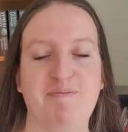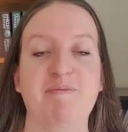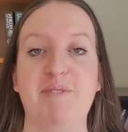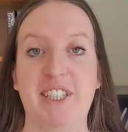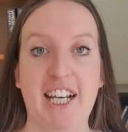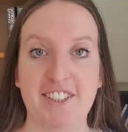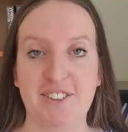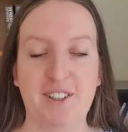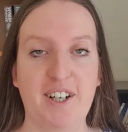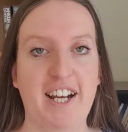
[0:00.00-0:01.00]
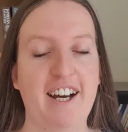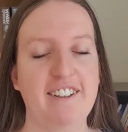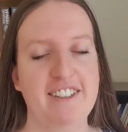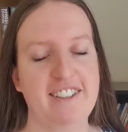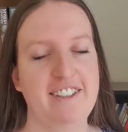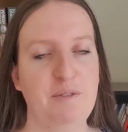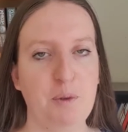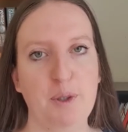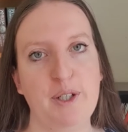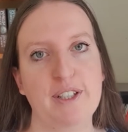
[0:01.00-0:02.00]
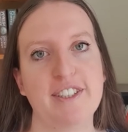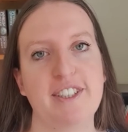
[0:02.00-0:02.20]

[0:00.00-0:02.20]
But that's not how it works.